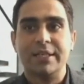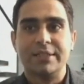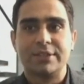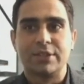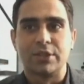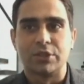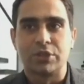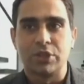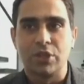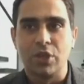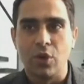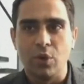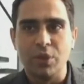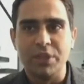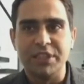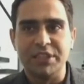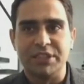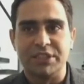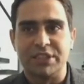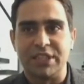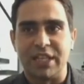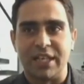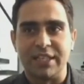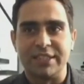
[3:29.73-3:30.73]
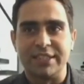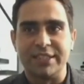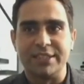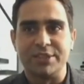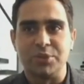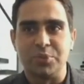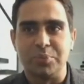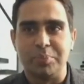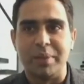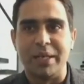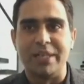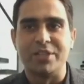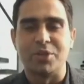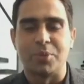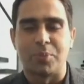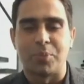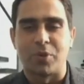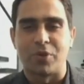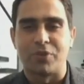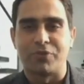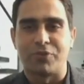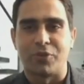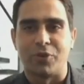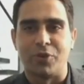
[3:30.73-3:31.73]
So slowly starting to build your
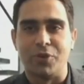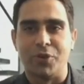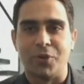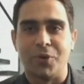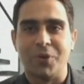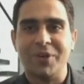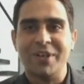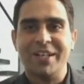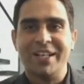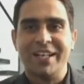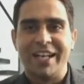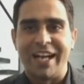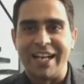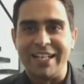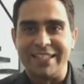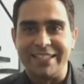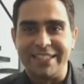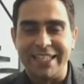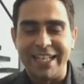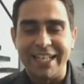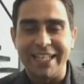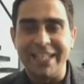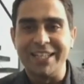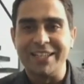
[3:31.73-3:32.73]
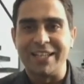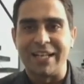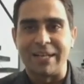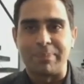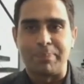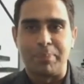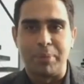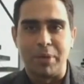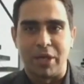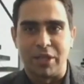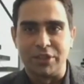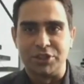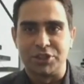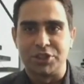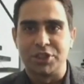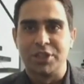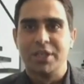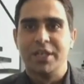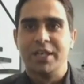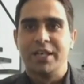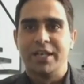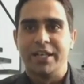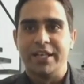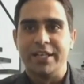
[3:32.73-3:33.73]
portfolio and taking that plunge
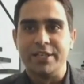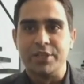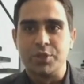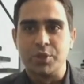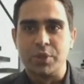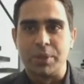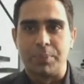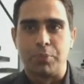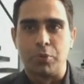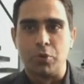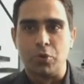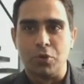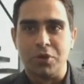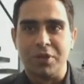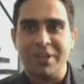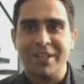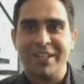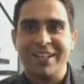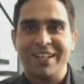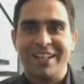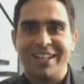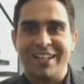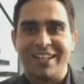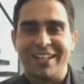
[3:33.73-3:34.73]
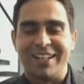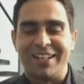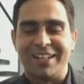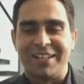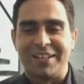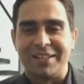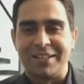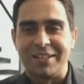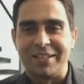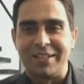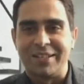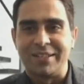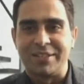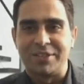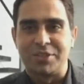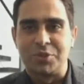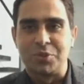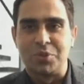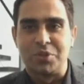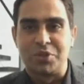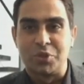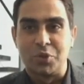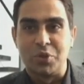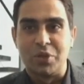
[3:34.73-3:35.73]
into the pool
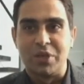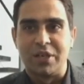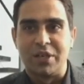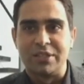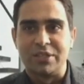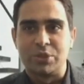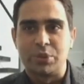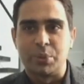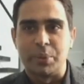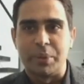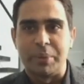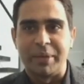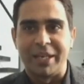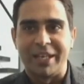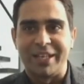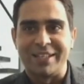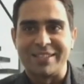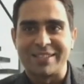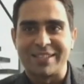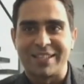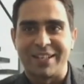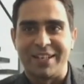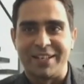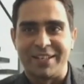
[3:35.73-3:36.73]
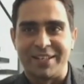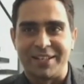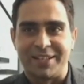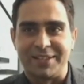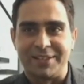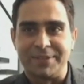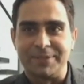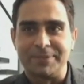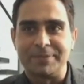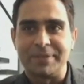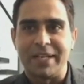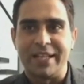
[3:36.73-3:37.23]
to learn swimming is critical.